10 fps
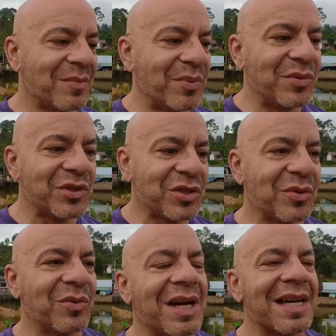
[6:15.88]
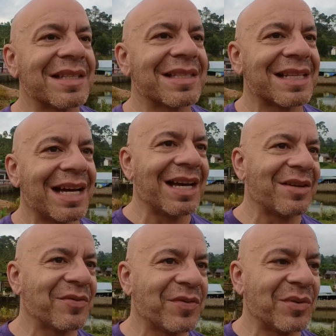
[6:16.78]
Boon Chu got this guy
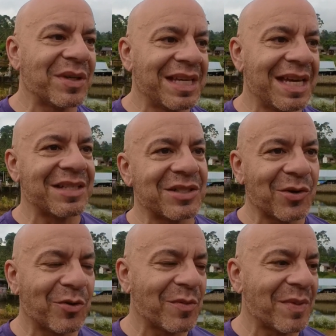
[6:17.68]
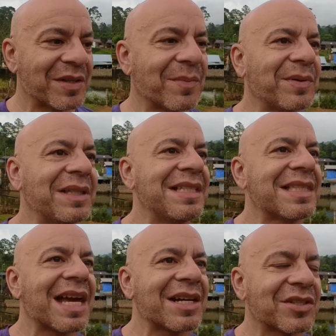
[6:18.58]
on the phone again and told him about the
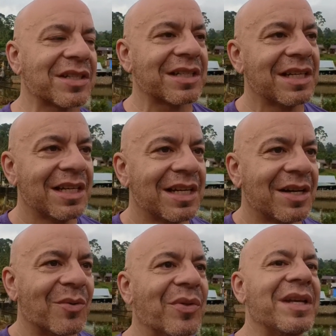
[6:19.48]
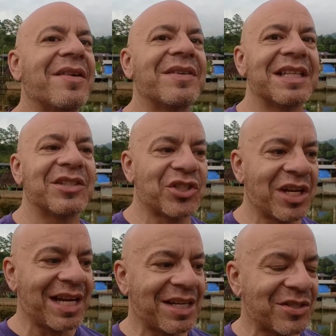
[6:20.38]
police action. Well, then everything
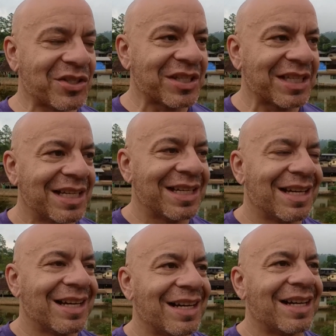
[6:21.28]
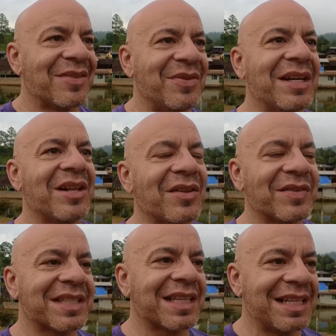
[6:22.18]
changed. Then all of
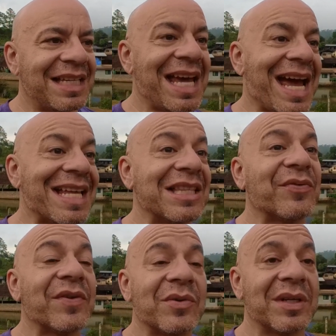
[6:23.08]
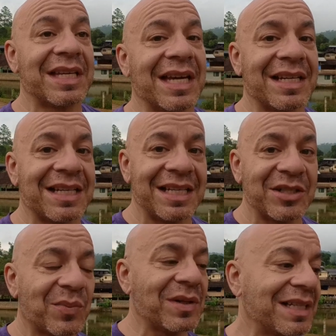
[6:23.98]
a sudden he had the phone again and
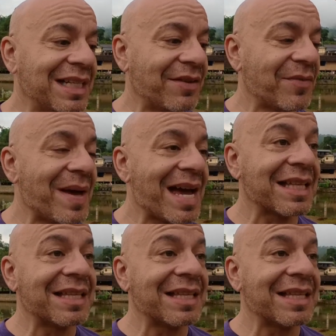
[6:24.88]
he's willing to give it back.